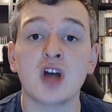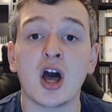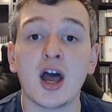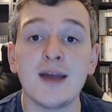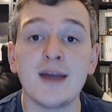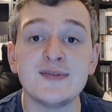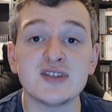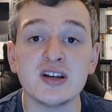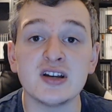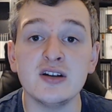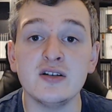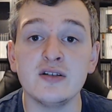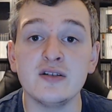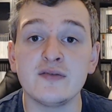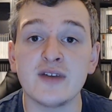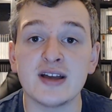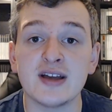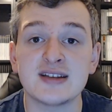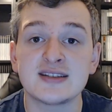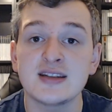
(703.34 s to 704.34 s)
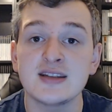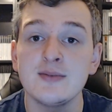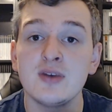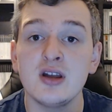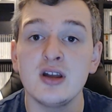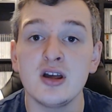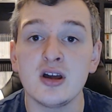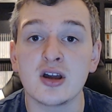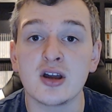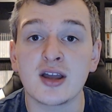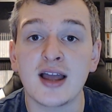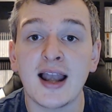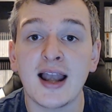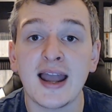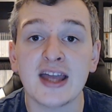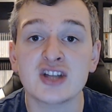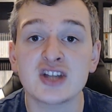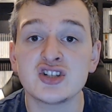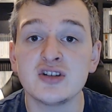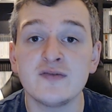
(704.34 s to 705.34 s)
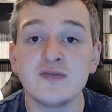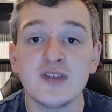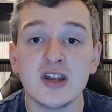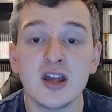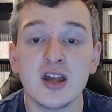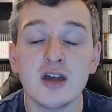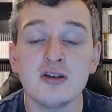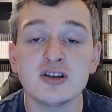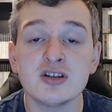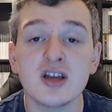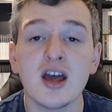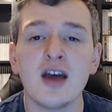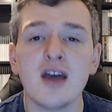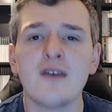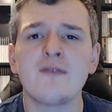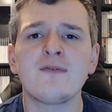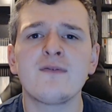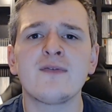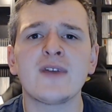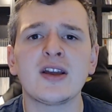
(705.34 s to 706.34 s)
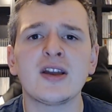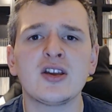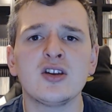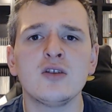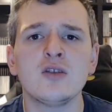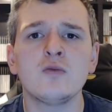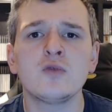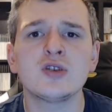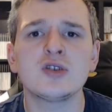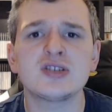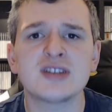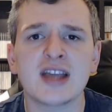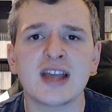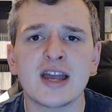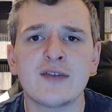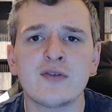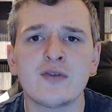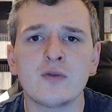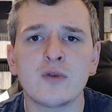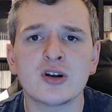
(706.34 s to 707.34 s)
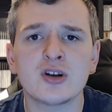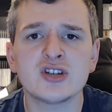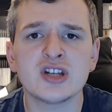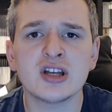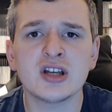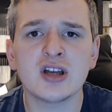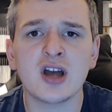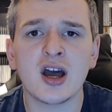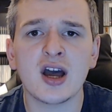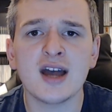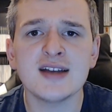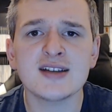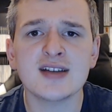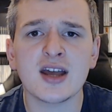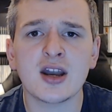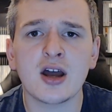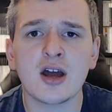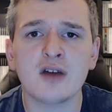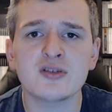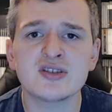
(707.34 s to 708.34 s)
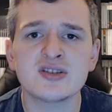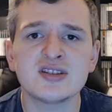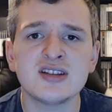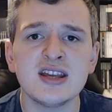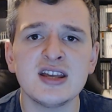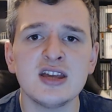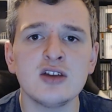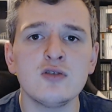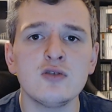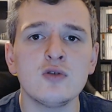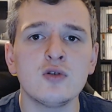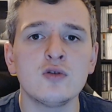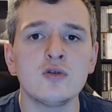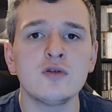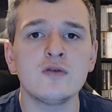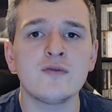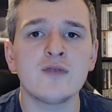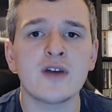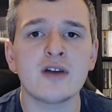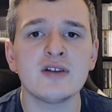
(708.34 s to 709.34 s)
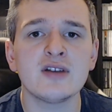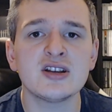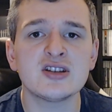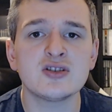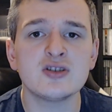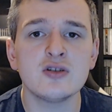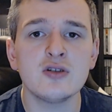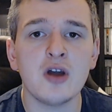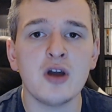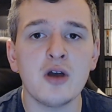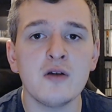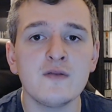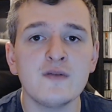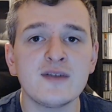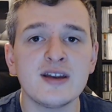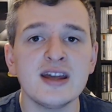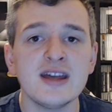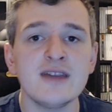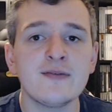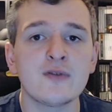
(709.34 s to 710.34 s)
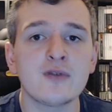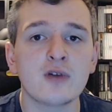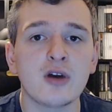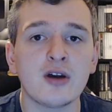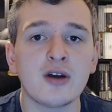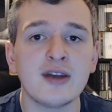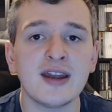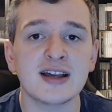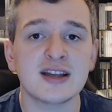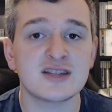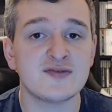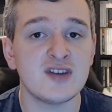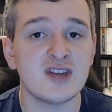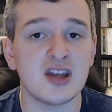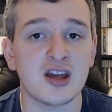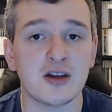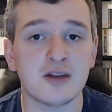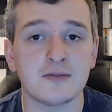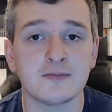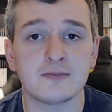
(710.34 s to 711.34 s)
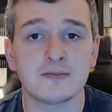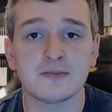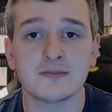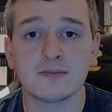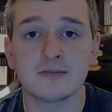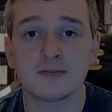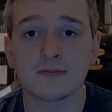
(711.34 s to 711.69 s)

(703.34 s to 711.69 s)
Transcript: types of similar collection videos. Thank you once again for watching, guys, and I'll see you all very soon, hopefully, for our next video.